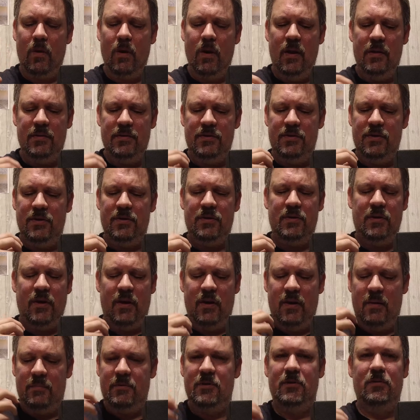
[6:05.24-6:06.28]
It's just
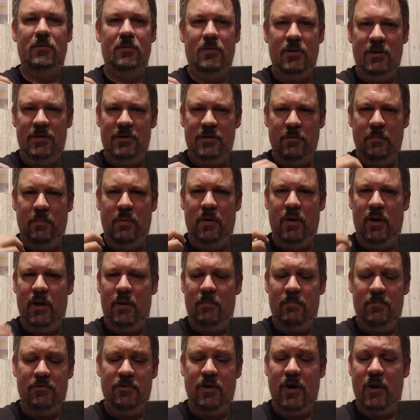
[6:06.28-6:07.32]
an absolutely
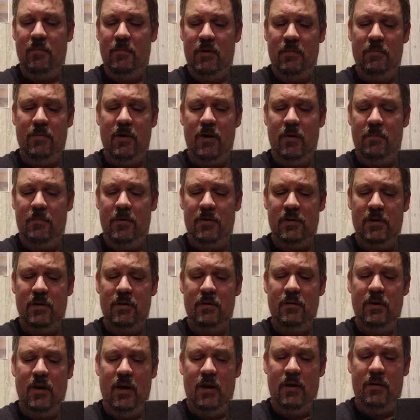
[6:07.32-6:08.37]
sublime dram, in my
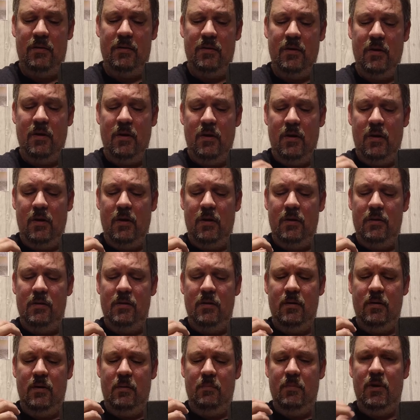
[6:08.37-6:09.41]
opinion, and
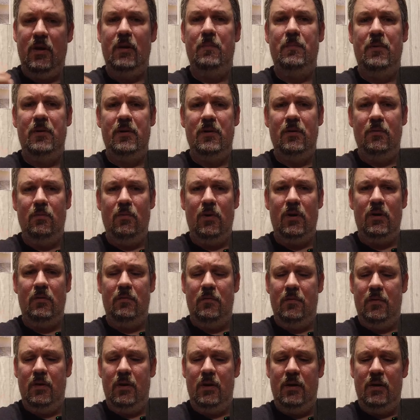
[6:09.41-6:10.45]
in my opinion, one
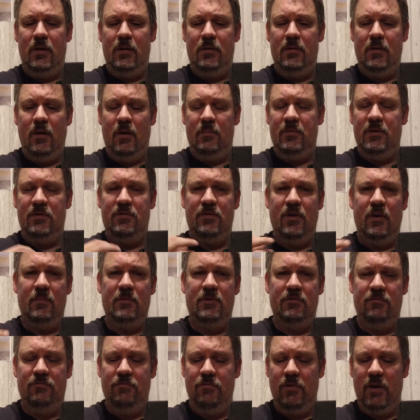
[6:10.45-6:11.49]
of the types of
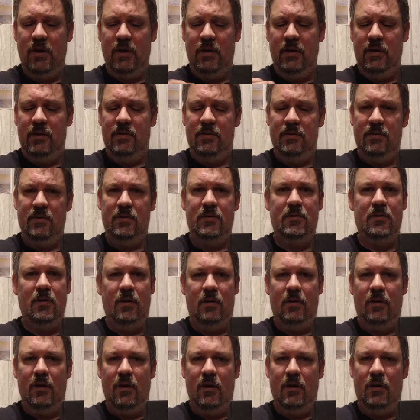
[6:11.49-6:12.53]
drams you really need to just
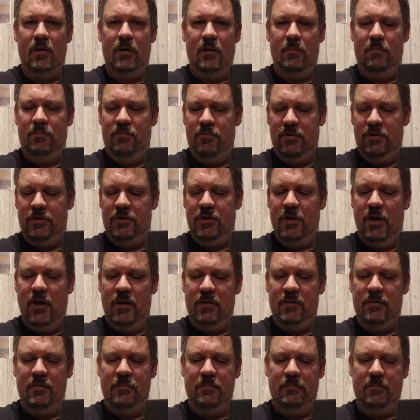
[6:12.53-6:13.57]
sit down and
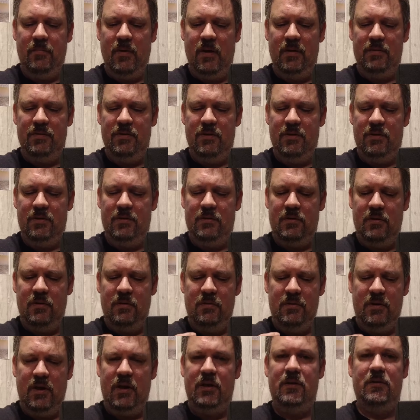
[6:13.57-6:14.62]
appreciate, and just
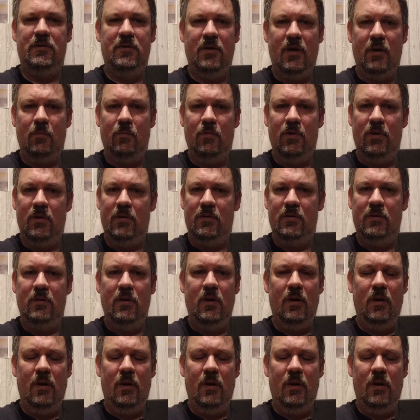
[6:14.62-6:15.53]
take your time with it,